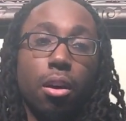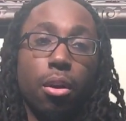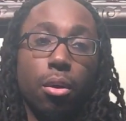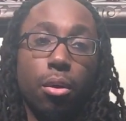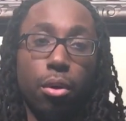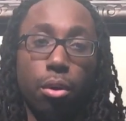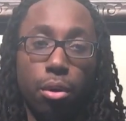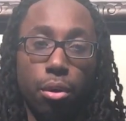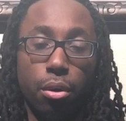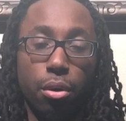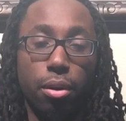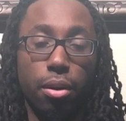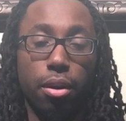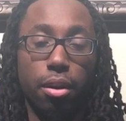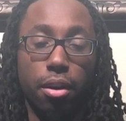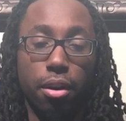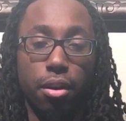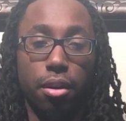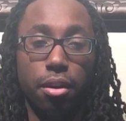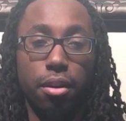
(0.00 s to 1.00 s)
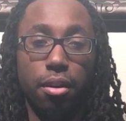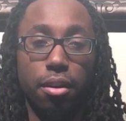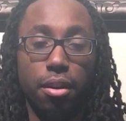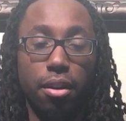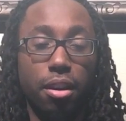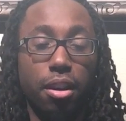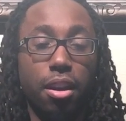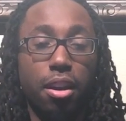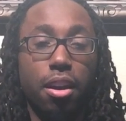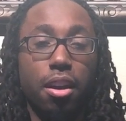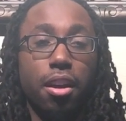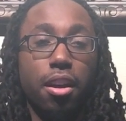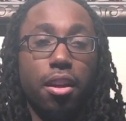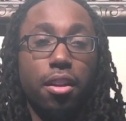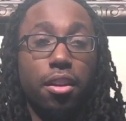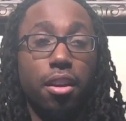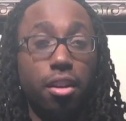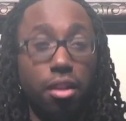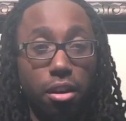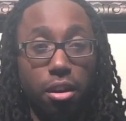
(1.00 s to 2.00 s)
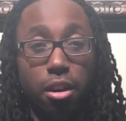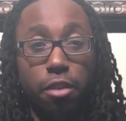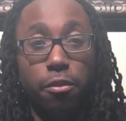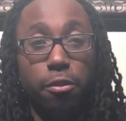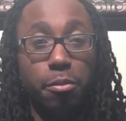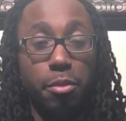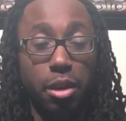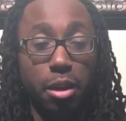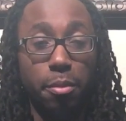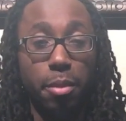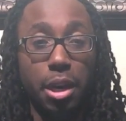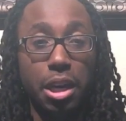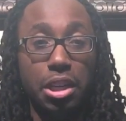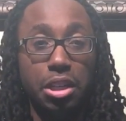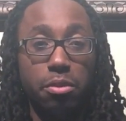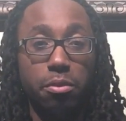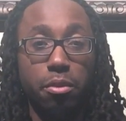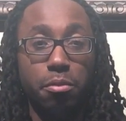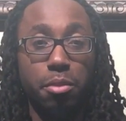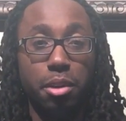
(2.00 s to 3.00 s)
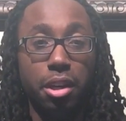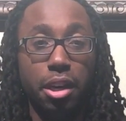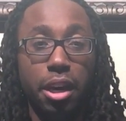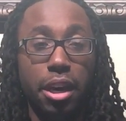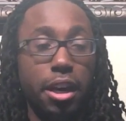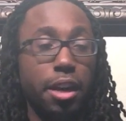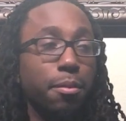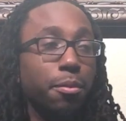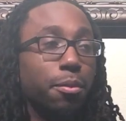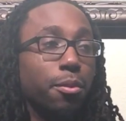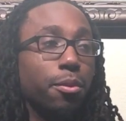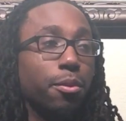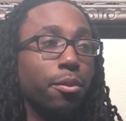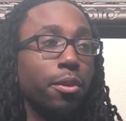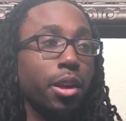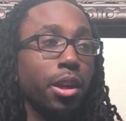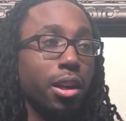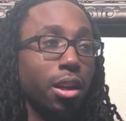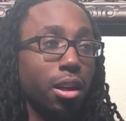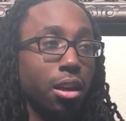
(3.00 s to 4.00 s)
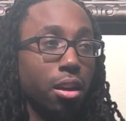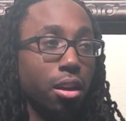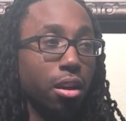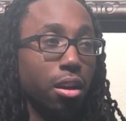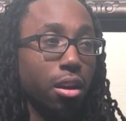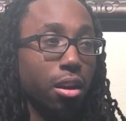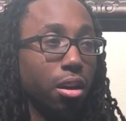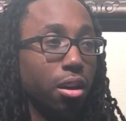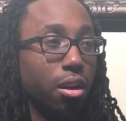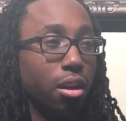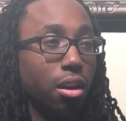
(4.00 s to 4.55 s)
whew. Thank y'all for being patient with me. I am really